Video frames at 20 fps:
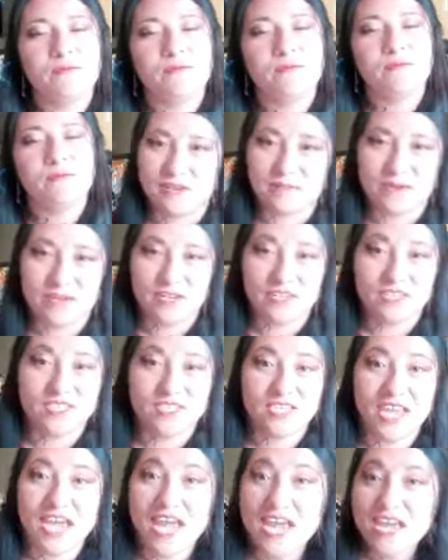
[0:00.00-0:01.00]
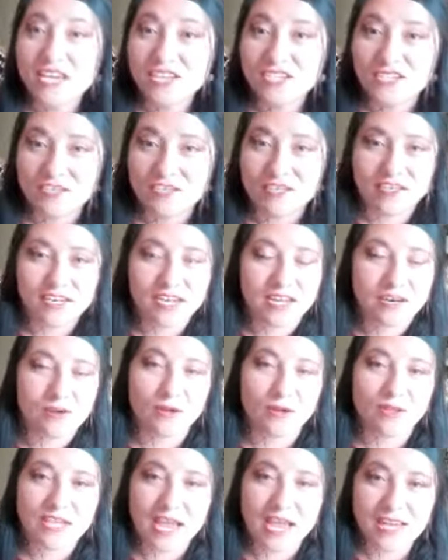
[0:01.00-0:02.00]
with the
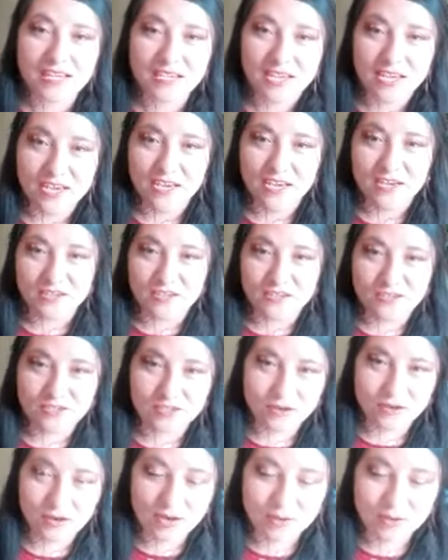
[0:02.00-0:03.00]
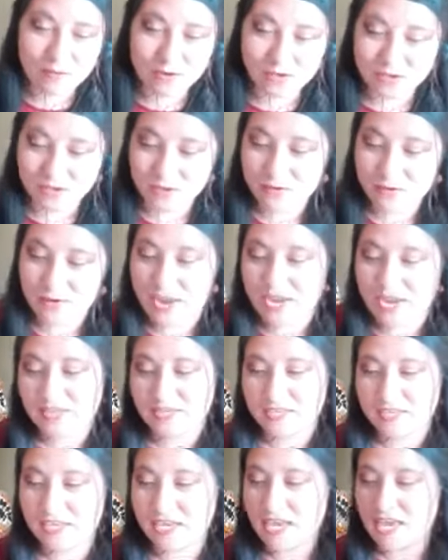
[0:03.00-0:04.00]
pronunciation and all that. So it was
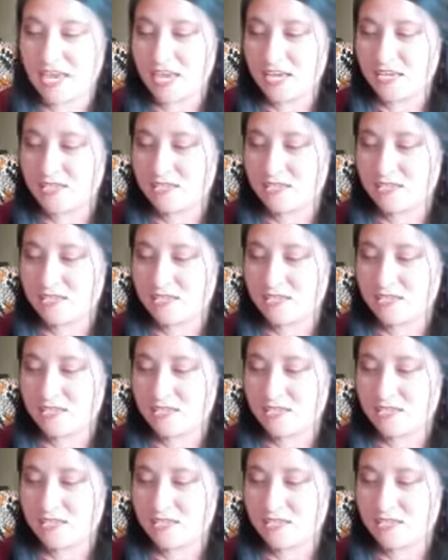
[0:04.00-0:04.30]
great.